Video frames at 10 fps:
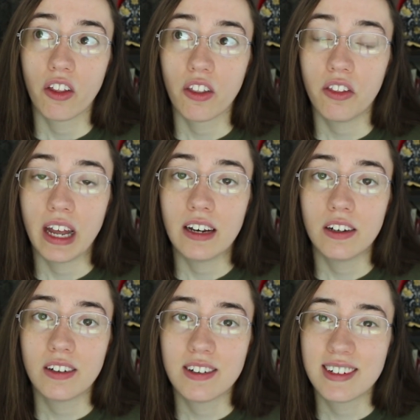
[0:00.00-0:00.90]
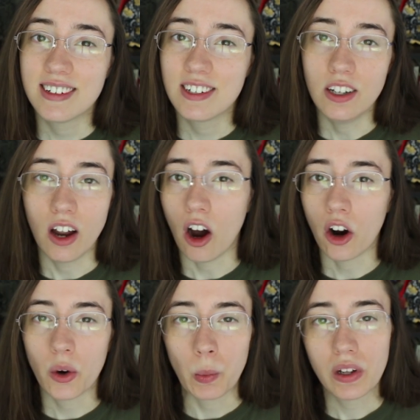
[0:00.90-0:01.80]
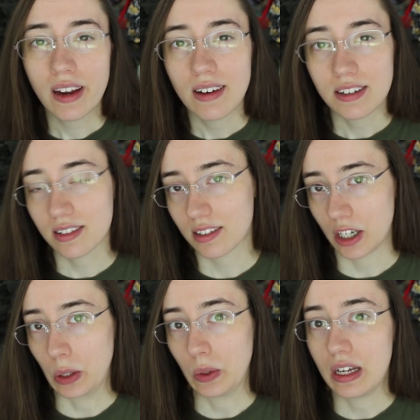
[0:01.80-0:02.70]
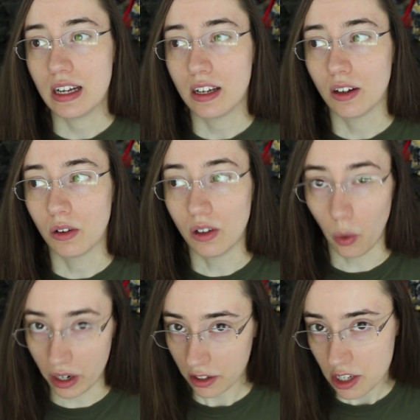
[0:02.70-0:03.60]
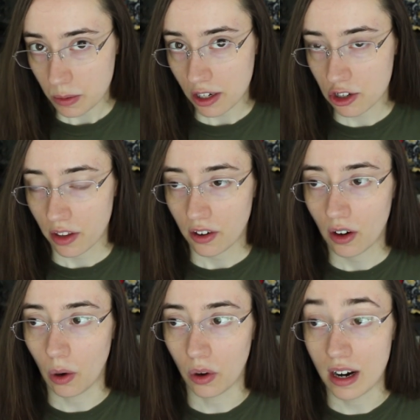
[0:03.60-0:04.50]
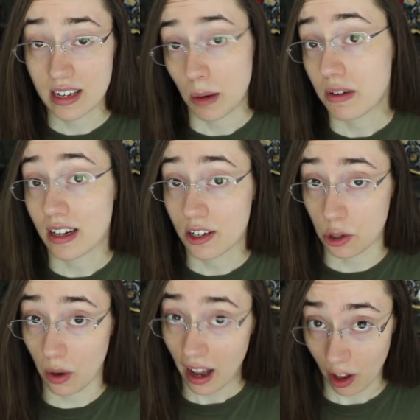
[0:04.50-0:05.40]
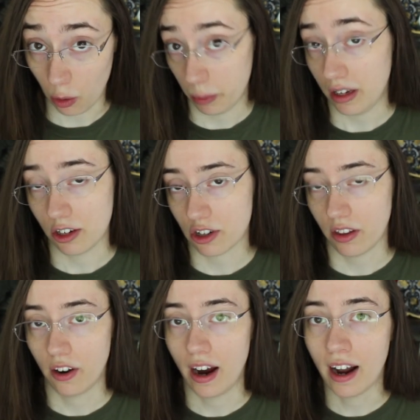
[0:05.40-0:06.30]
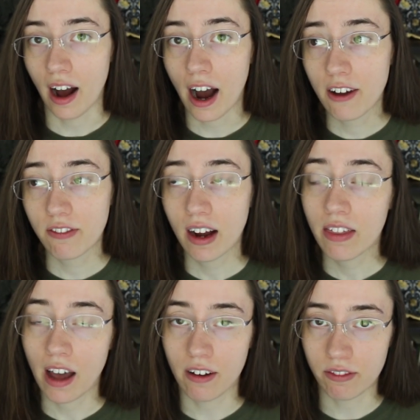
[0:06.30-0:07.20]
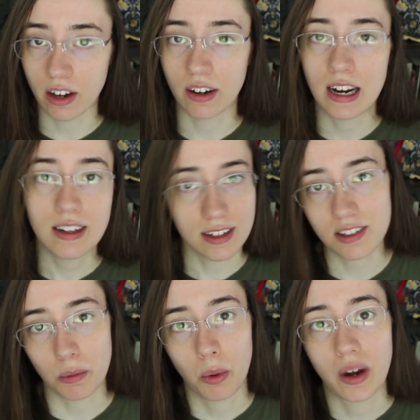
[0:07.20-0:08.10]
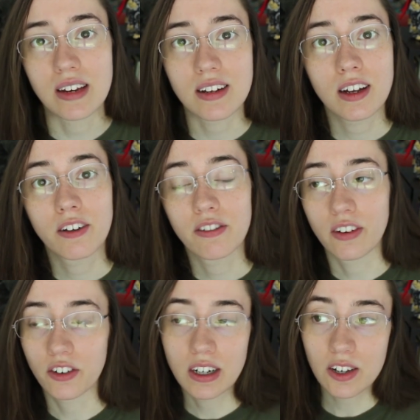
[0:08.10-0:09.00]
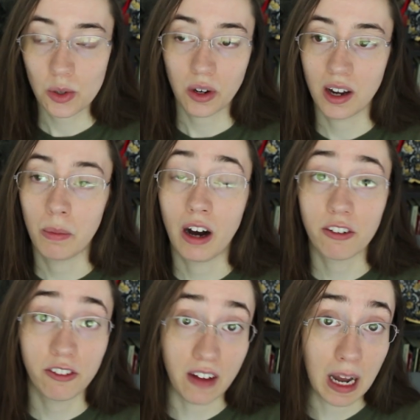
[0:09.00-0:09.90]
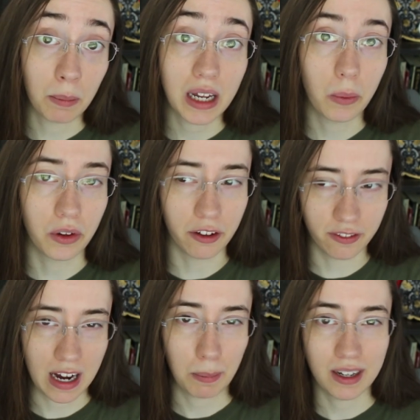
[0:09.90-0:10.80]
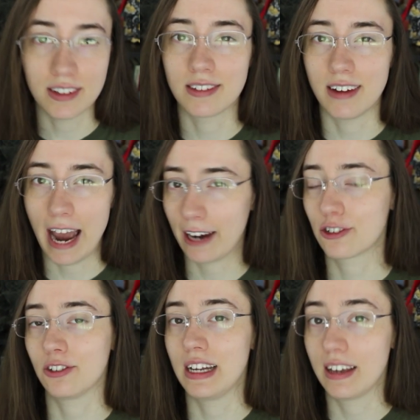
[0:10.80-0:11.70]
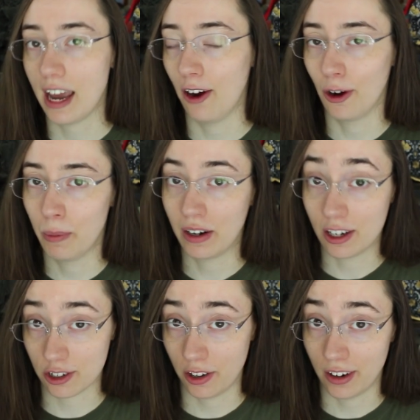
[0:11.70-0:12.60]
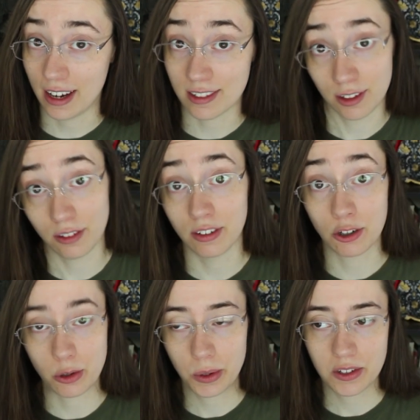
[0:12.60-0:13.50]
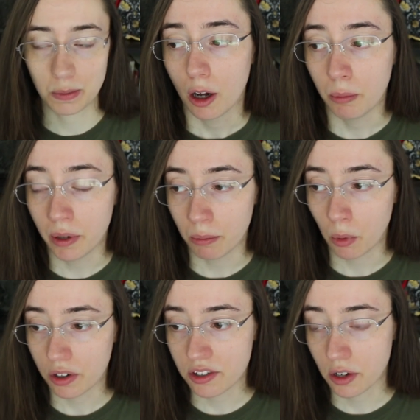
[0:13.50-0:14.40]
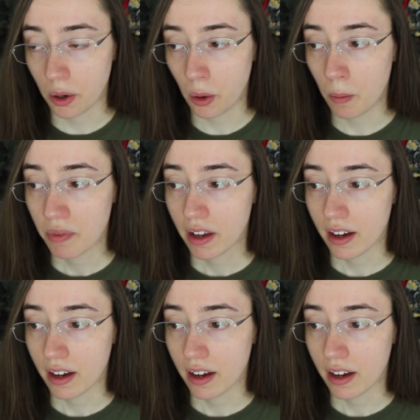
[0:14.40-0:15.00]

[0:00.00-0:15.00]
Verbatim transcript: they aren't really necessarily loyal to each other or attempting to help each other. And I find that very disappointing for any story about family where the family doesn't actually care about each other as individuals, but more so